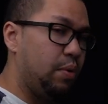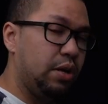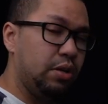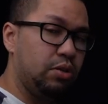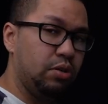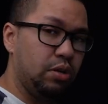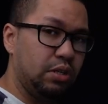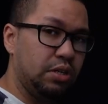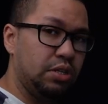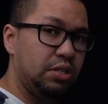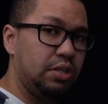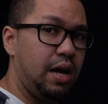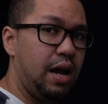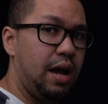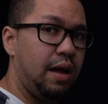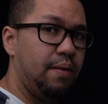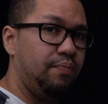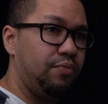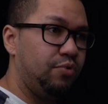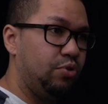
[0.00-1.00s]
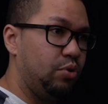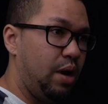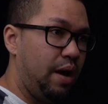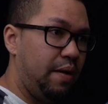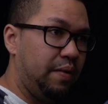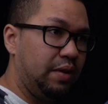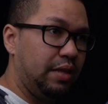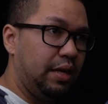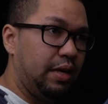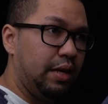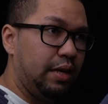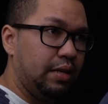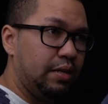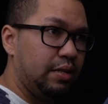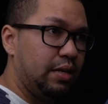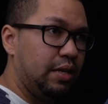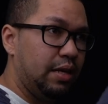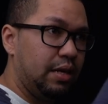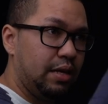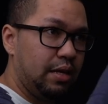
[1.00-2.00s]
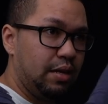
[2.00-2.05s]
when you took the shot. So everything,